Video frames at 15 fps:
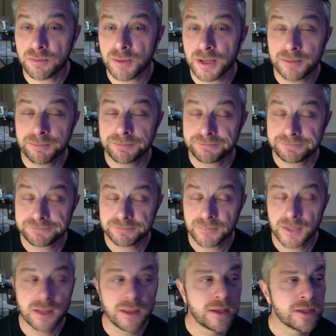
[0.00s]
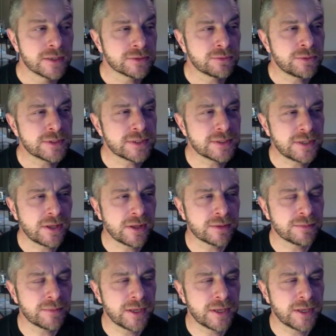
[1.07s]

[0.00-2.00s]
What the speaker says: But so what's it telling